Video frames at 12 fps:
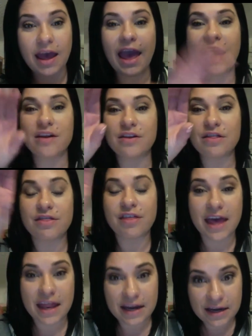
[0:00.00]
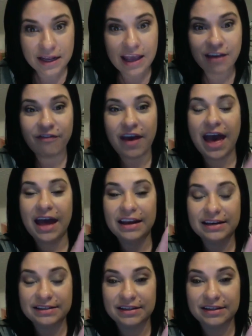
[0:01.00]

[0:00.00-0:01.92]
And then if adding